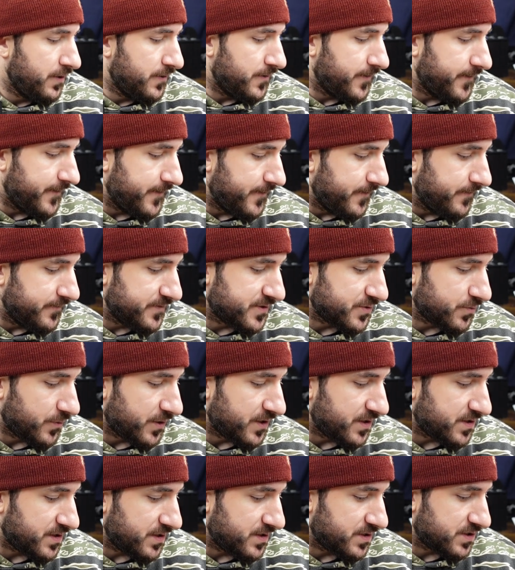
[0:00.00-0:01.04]
Um, just
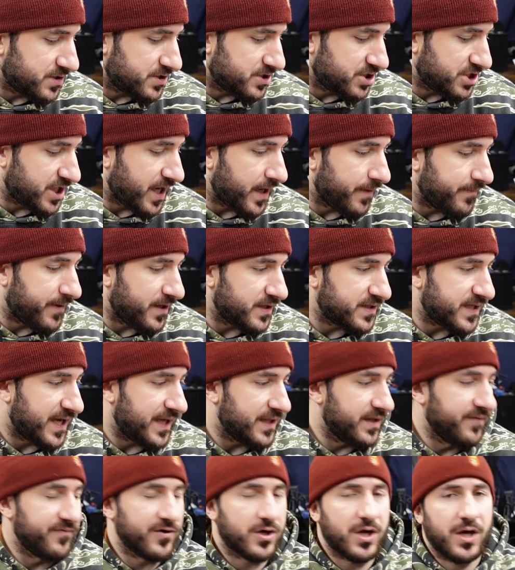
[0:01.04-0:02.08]
wanted to chat about that.
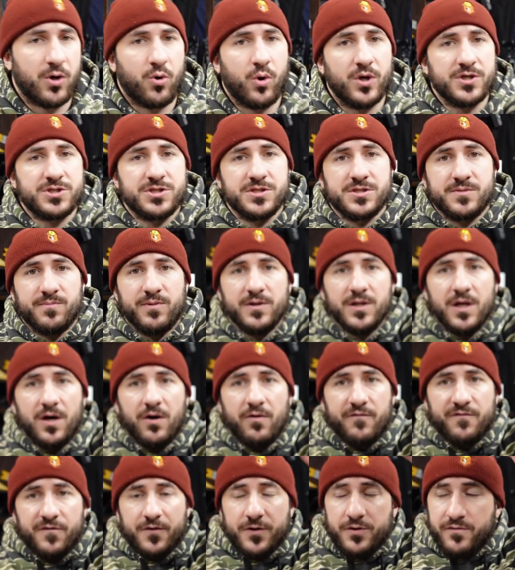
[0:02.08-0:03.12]
Leave your questions
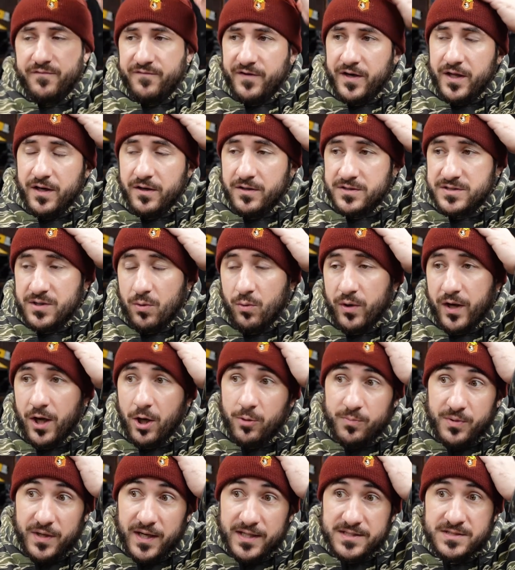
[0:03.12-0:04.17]
below for new videos. I want to
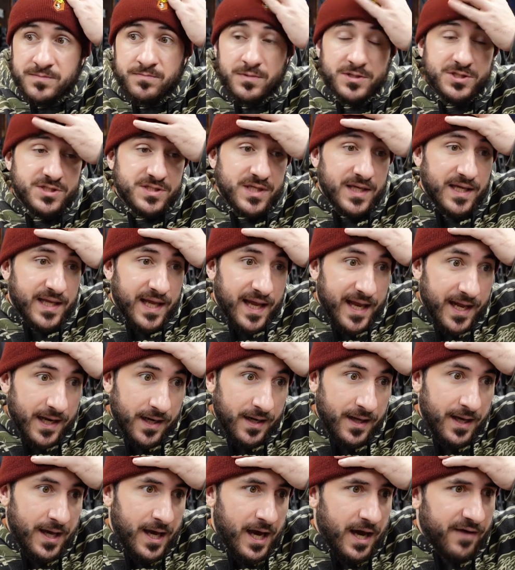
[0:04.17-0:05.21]
help you guys as much as I can.
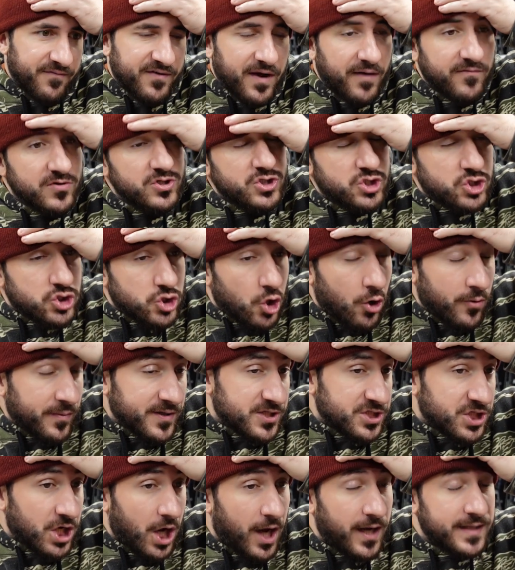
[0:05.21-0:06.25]
I've covered so
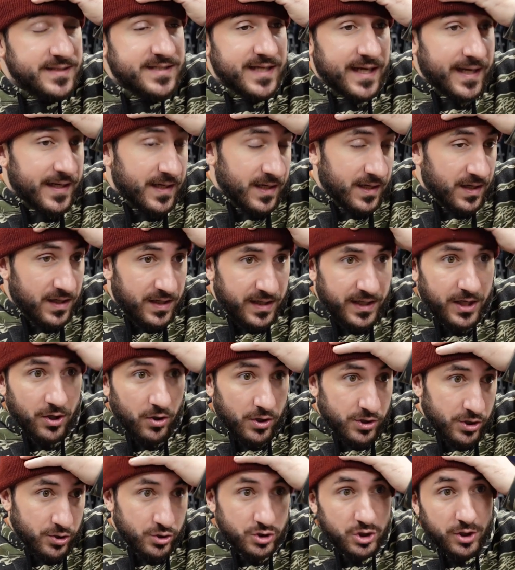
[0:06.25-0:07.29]
much content here
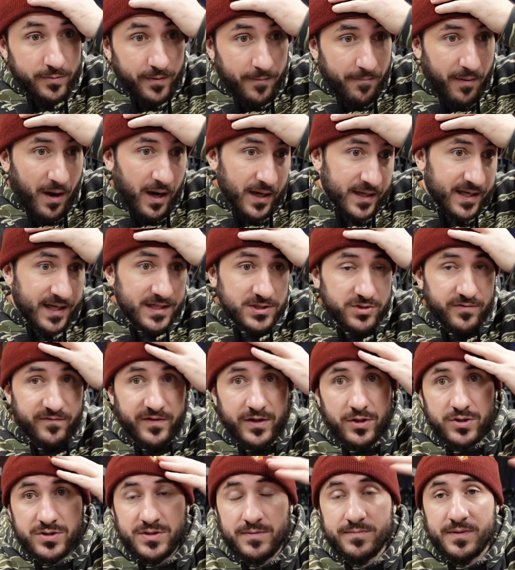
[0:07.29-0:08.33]
on YouTube and podcasts over the
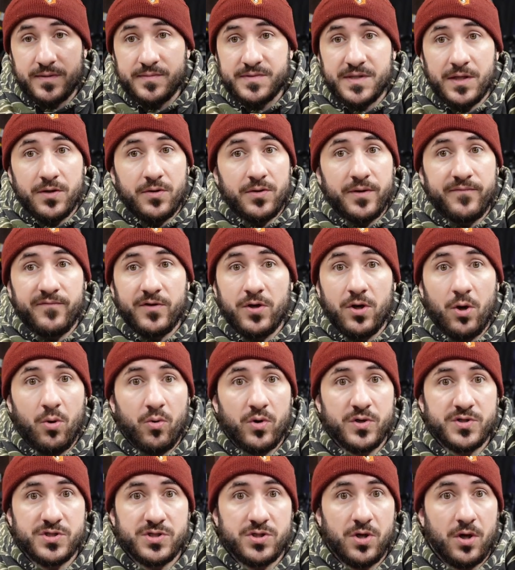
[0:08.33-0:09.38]
years. Sometimes I don't even know where
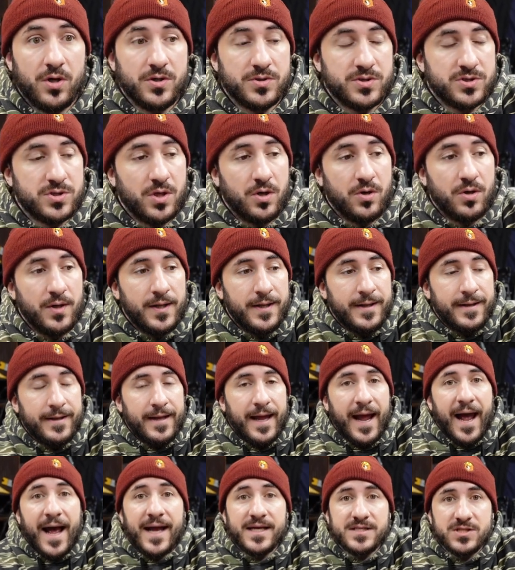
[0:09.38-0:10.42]
to start. So
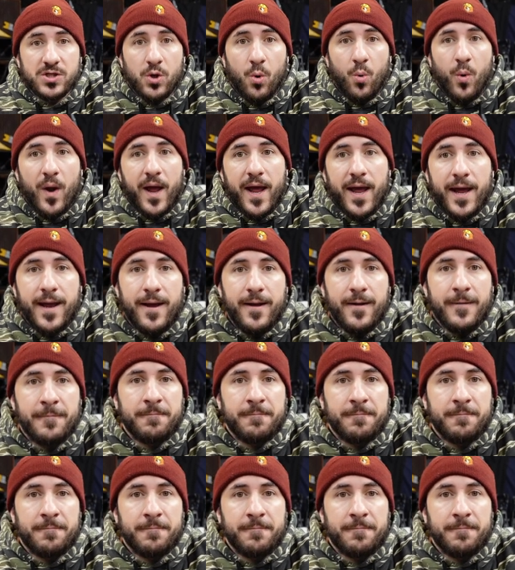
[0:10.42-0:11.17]
ask away.